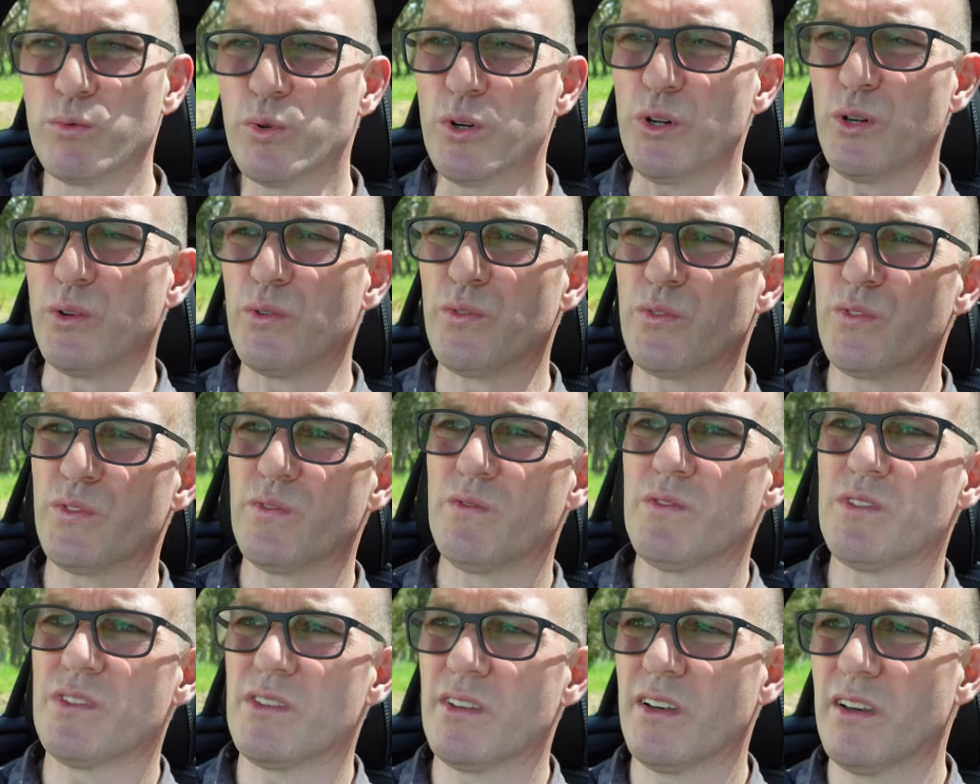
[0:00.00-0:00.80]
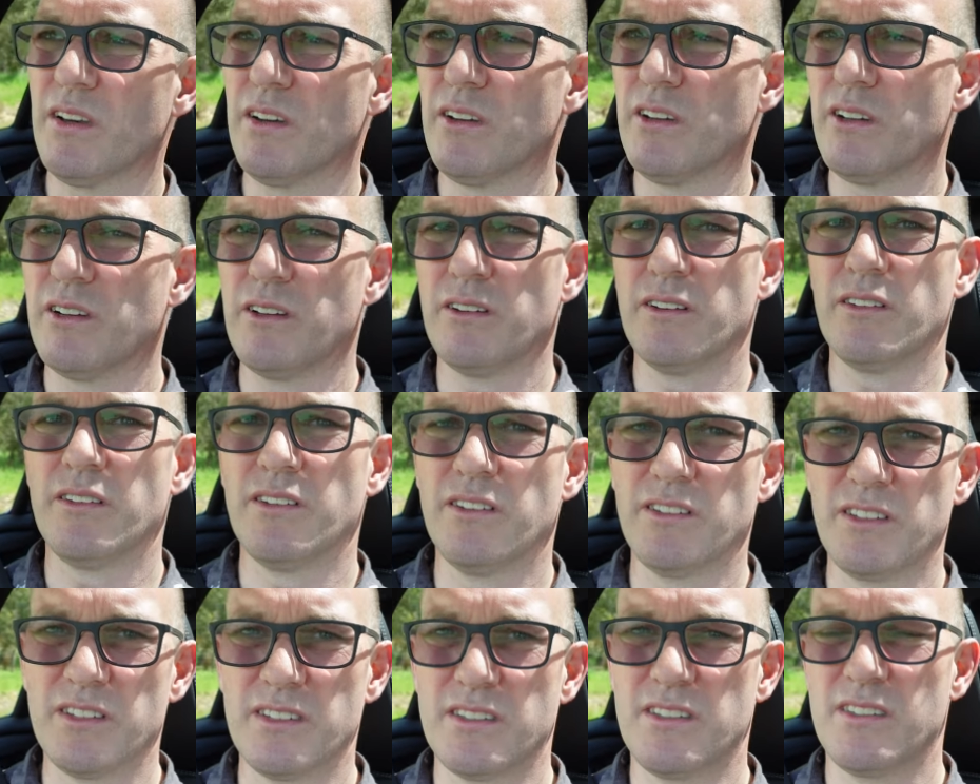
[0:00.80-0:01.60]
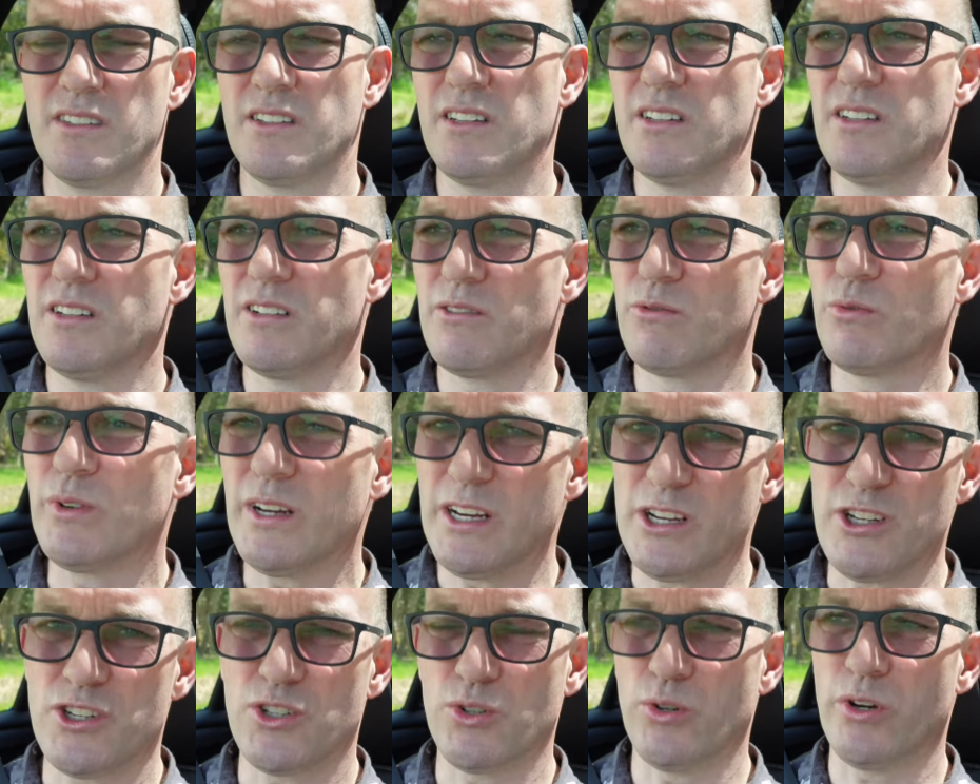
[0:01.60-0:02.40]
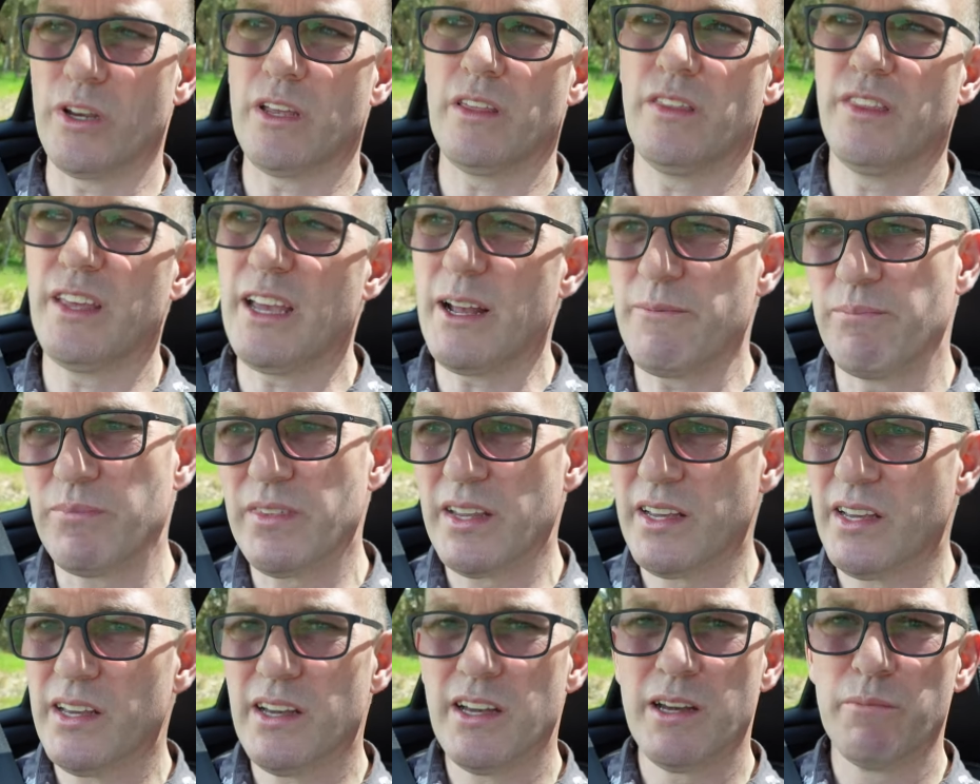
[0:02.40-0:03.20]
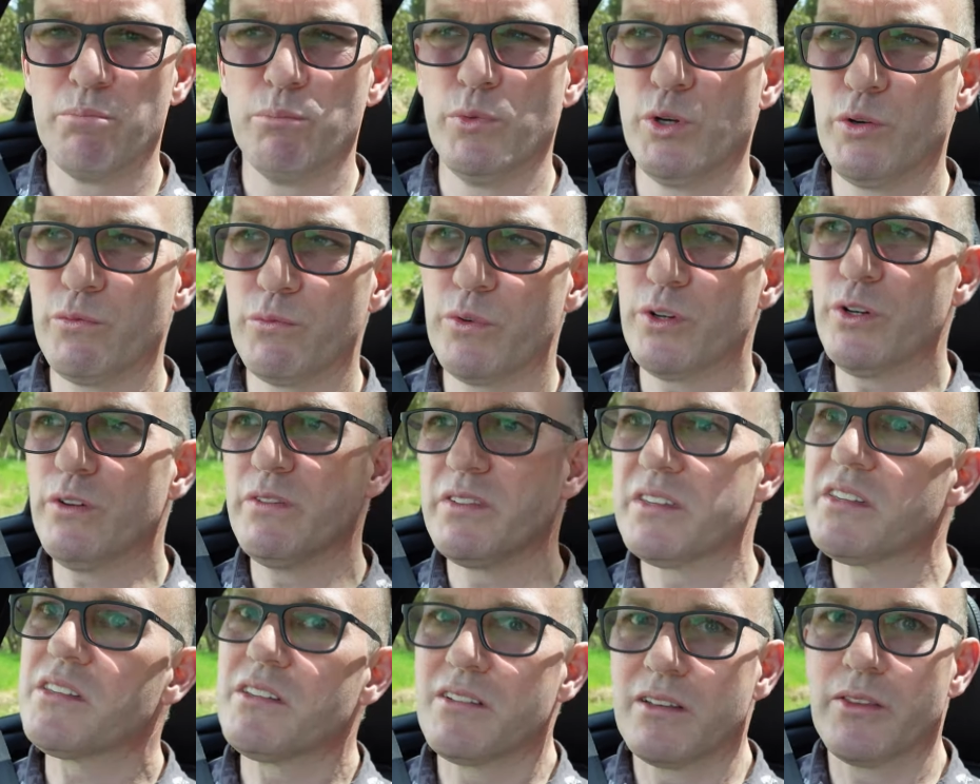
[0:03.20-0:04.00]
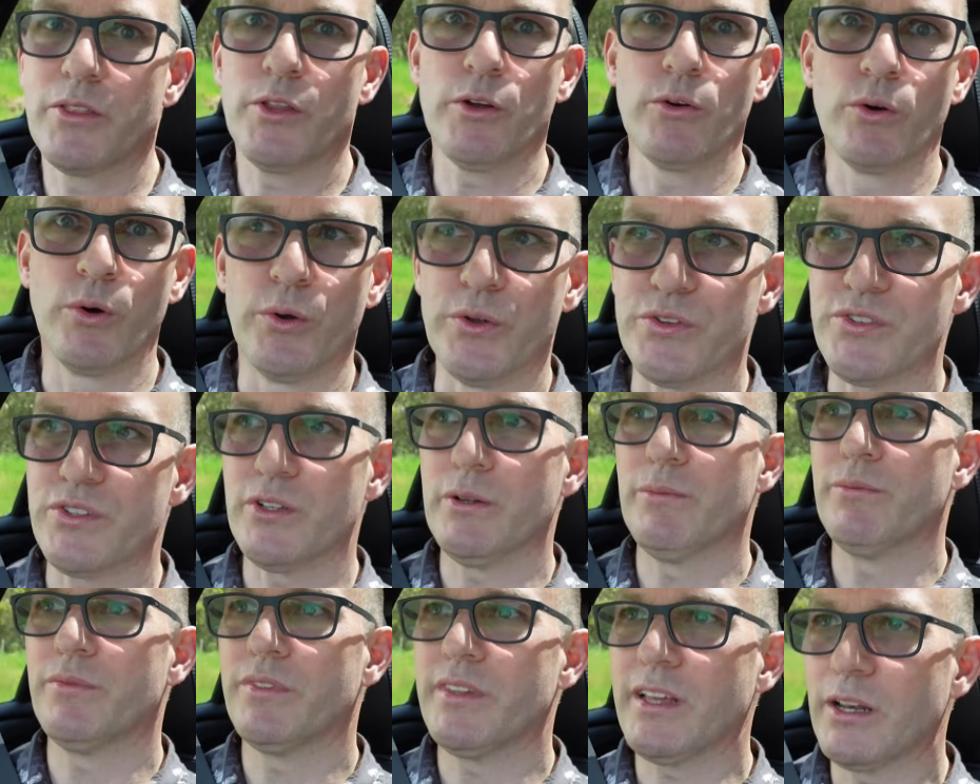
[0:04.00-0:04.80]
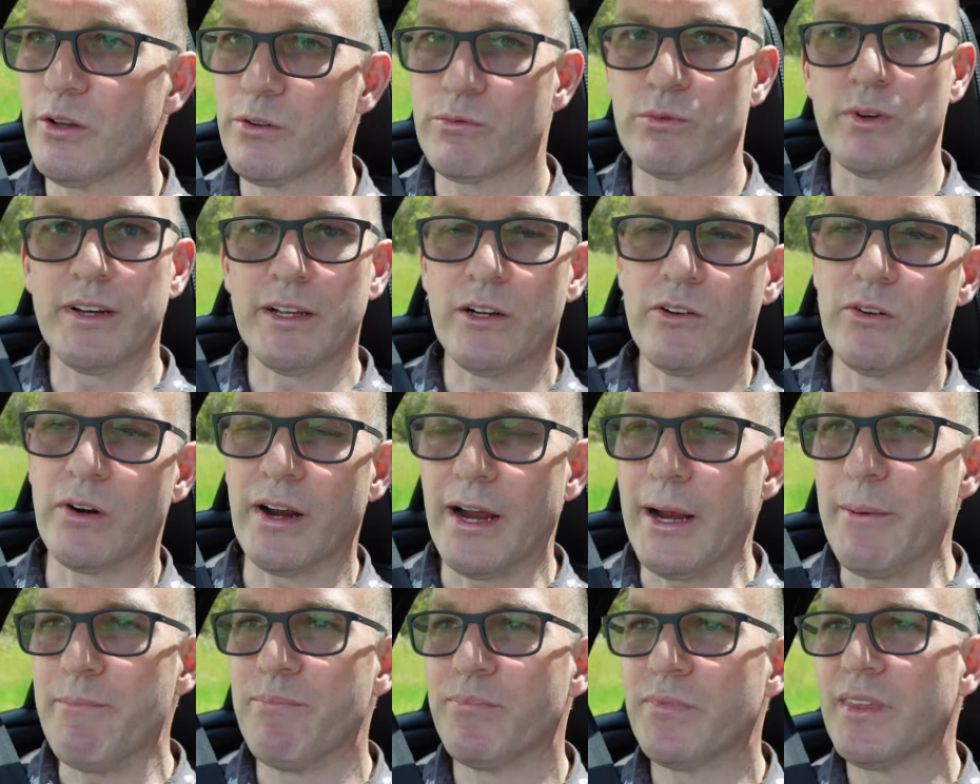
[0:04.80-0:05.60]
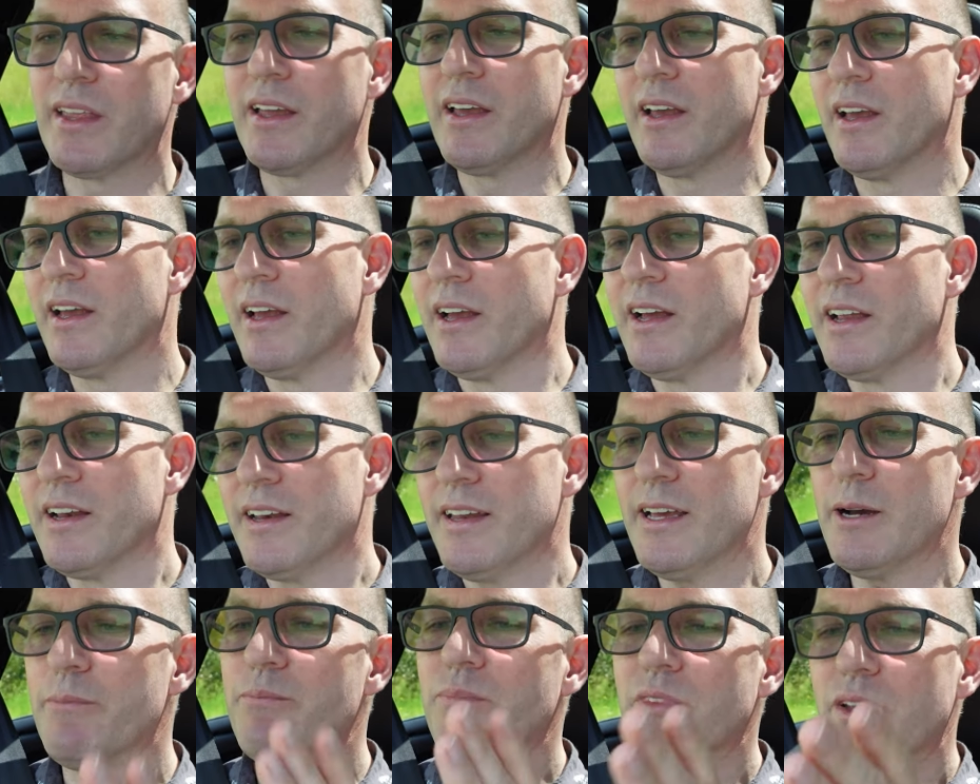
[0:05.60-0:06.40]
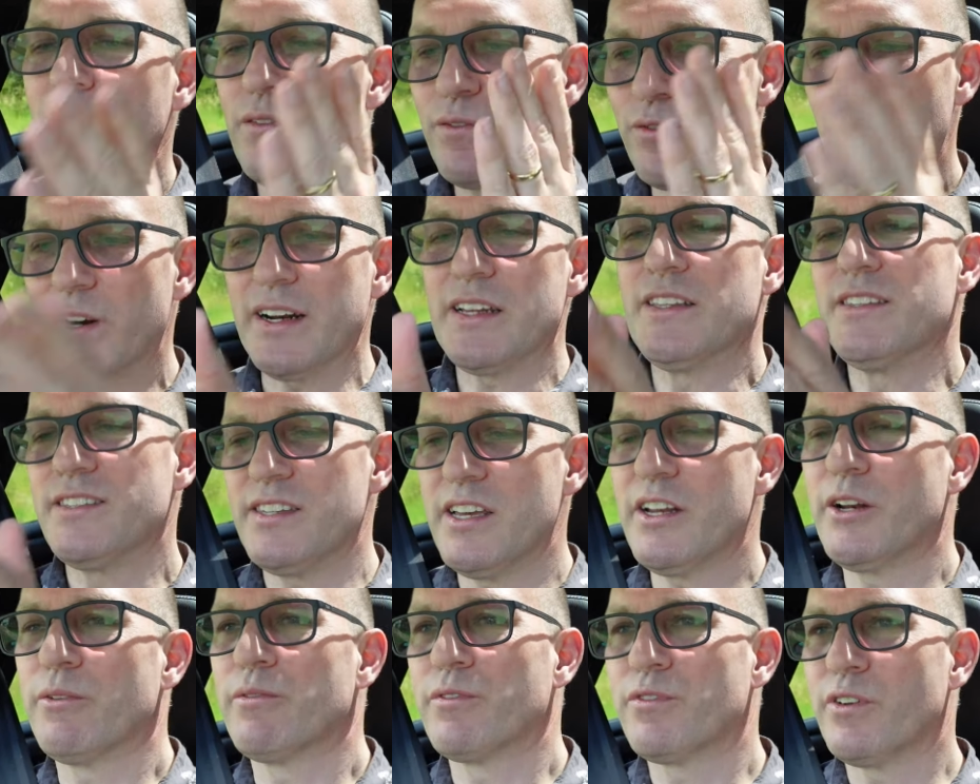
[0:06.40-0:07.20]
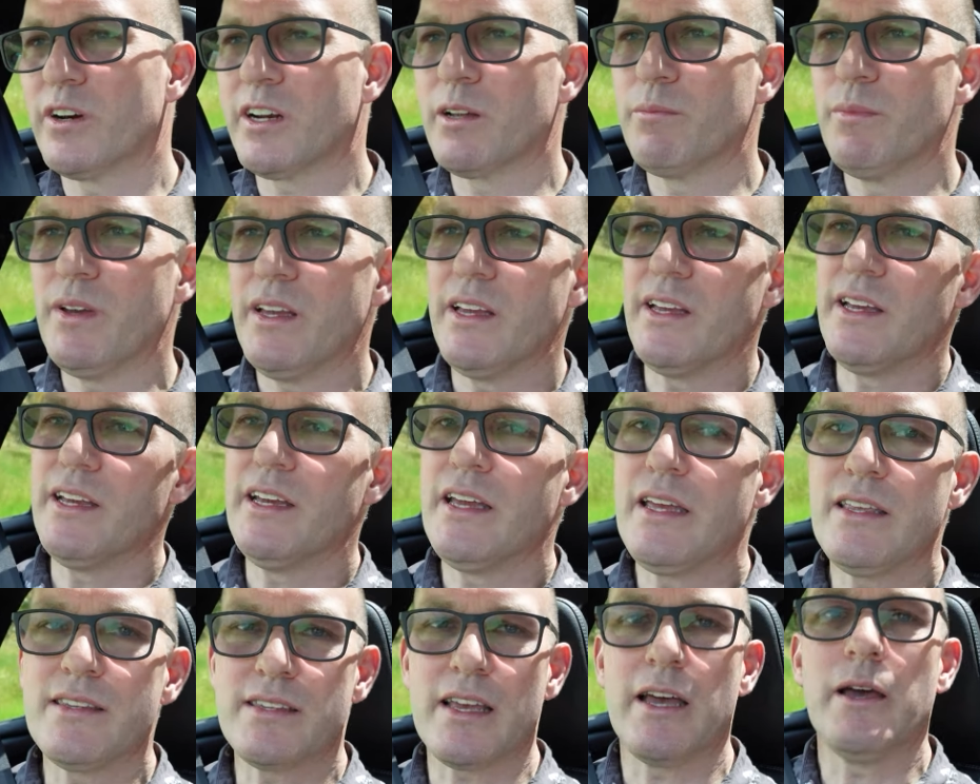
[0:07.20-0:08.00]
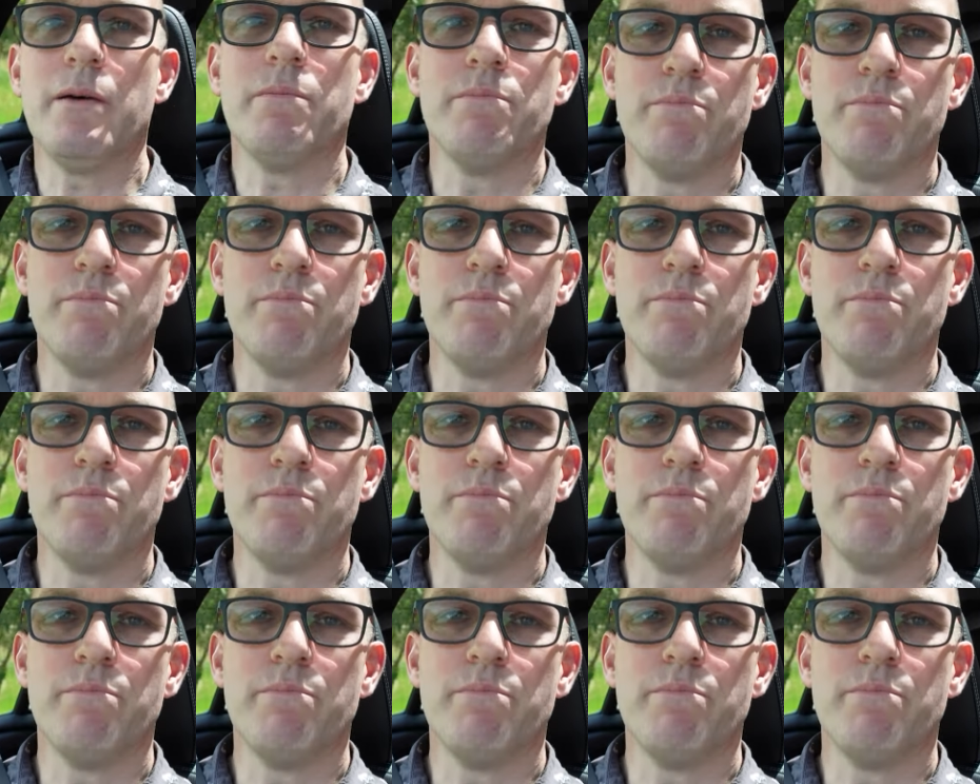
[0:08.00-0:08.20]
roof. So just to reassure you that moonroofs, they're awesome. They look really great. Now, front and set in front of me is a